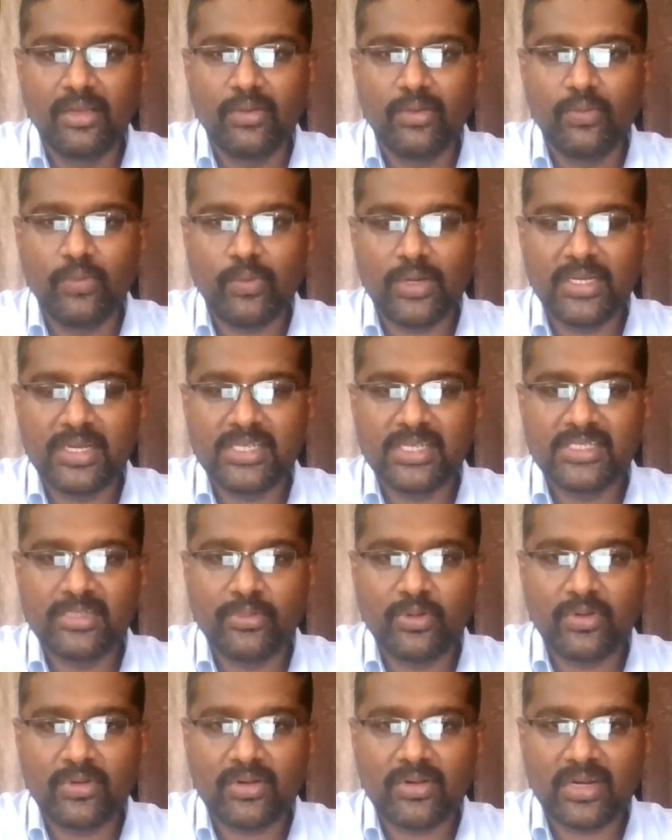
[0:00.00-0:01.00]
One is
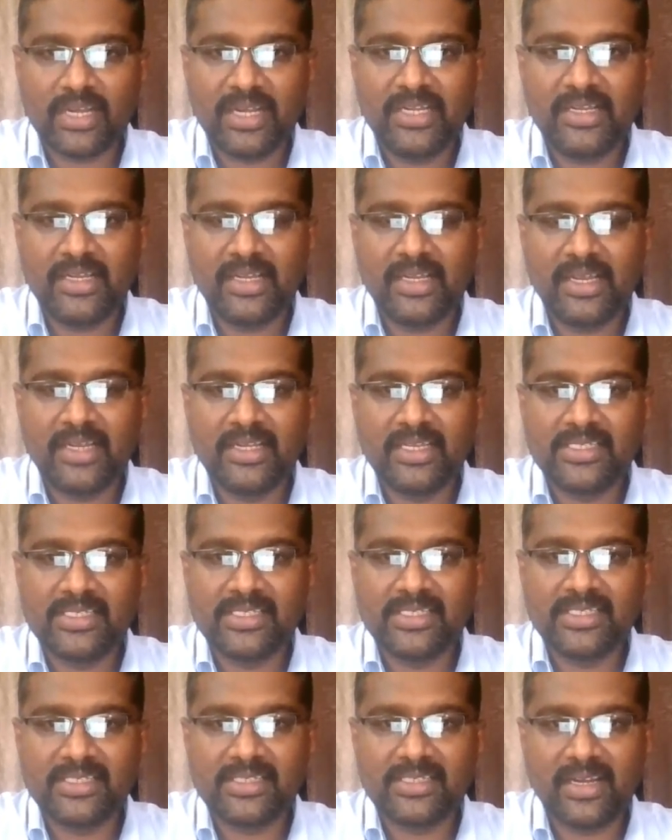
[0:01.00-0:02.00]
about write and
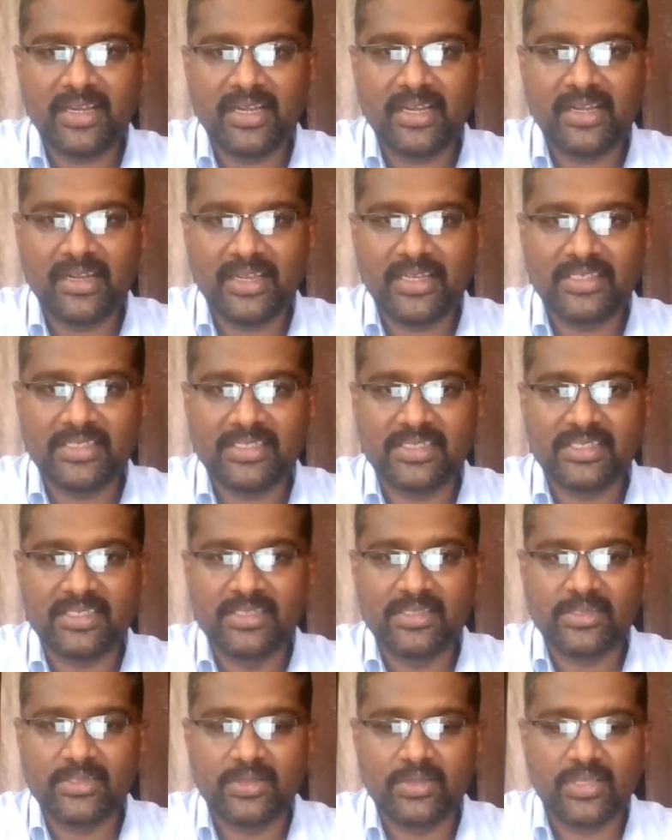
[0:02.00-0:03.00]
next is write lines.
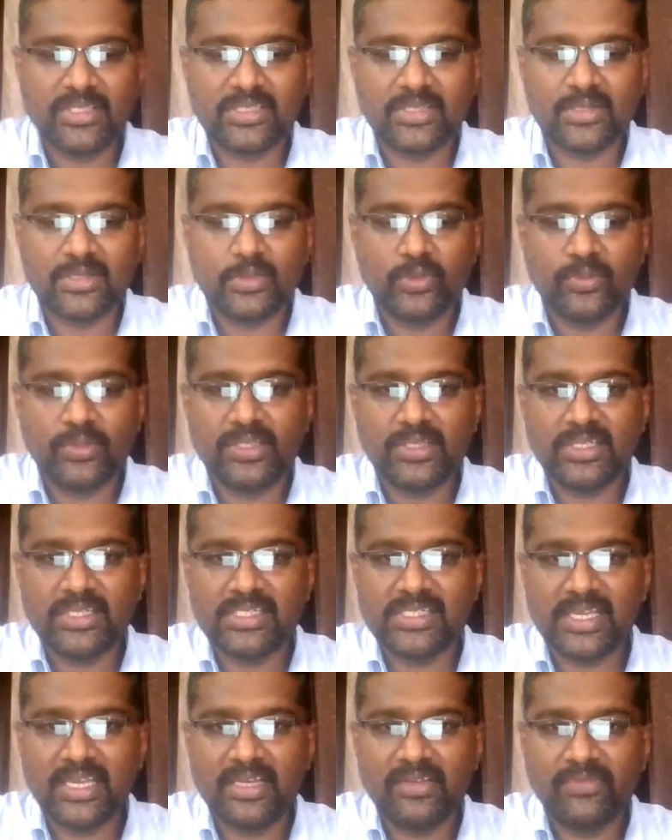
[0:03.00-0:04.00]
So these are the two
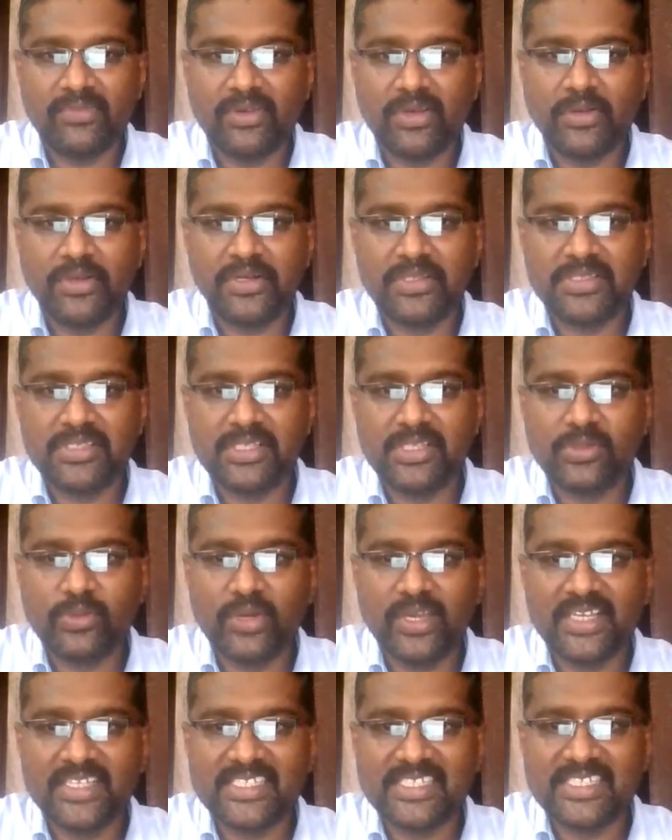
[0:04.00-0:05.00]
methods and we are going to see
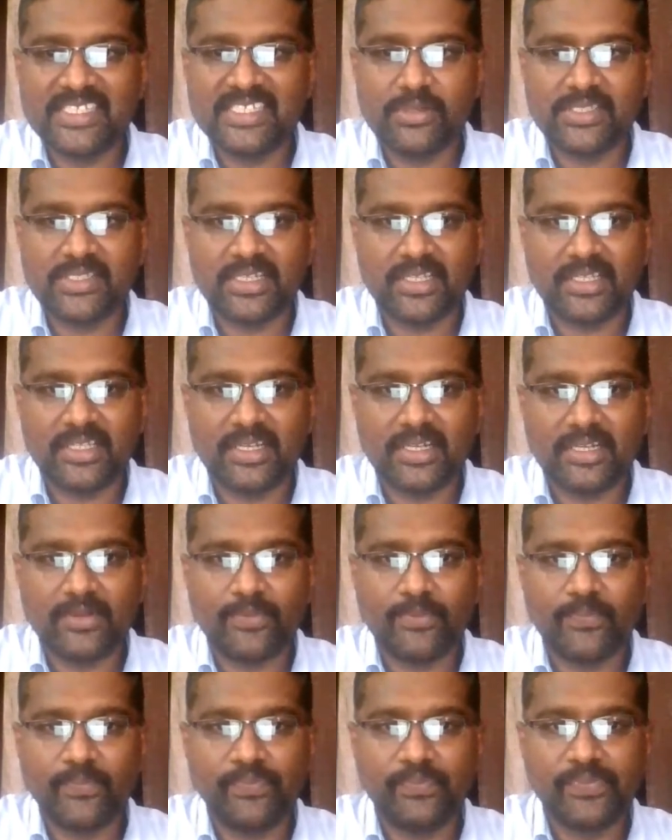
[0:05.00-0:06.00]
two examples under that.
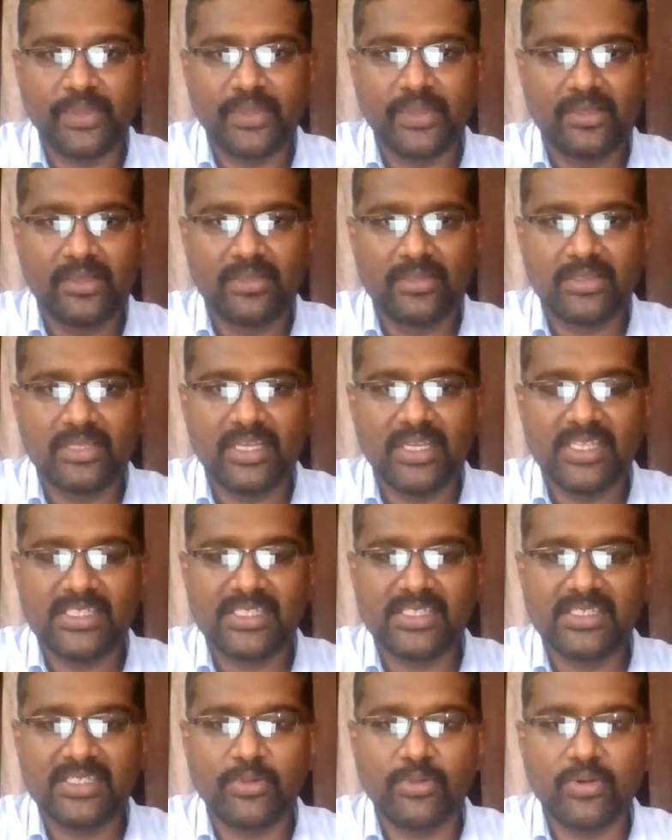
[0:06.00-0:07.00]
So the next
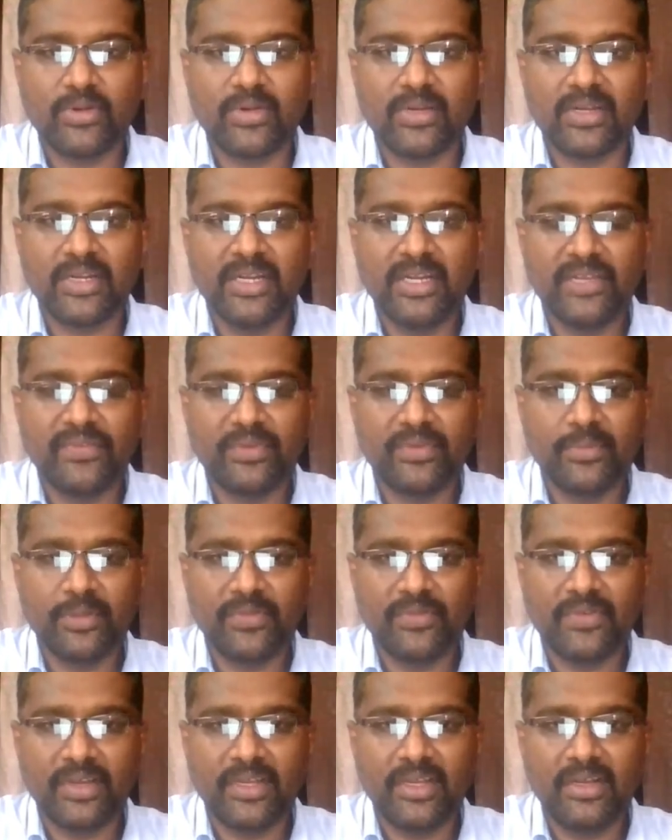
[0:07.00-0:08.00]
is about reading from
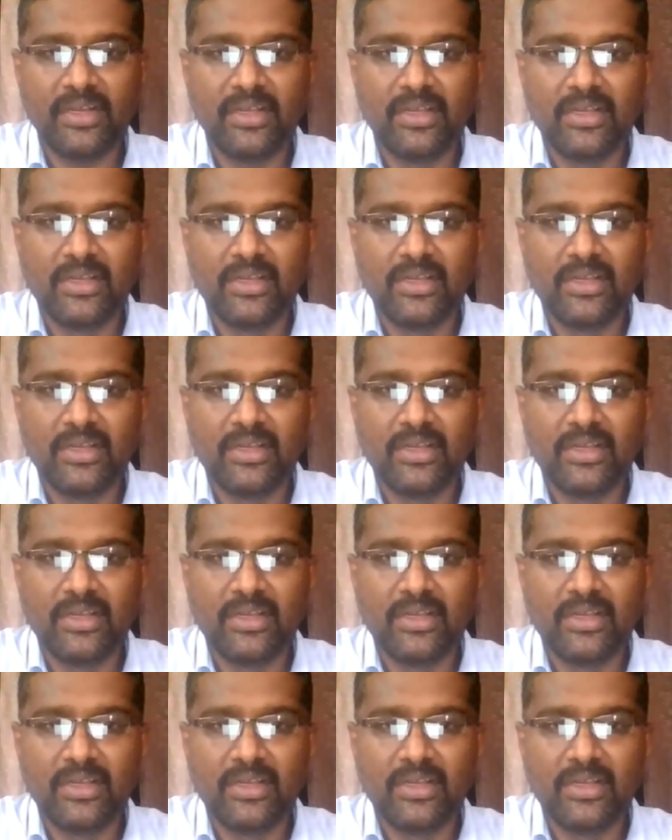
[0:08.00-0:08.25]
the file.